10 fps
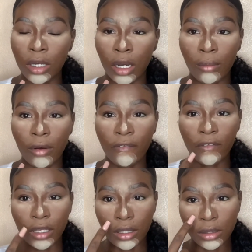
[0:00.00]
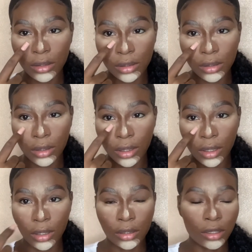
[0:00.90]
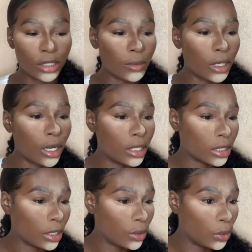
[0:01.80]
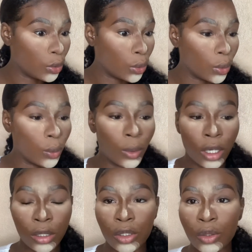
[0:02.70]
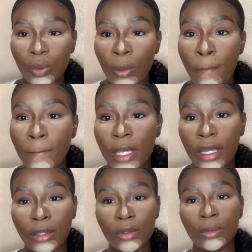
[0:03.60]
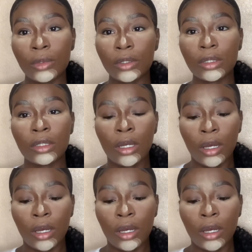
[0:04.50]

on my face just because I don't want to bake too much.